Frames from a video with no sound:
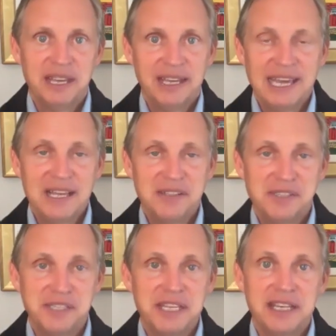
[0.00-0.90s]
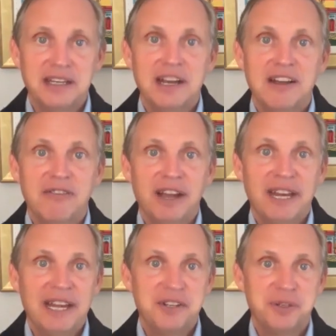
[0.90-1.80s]
case the
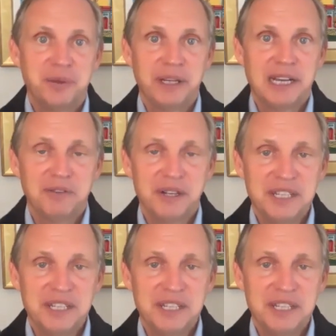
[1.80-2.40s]
financial recovery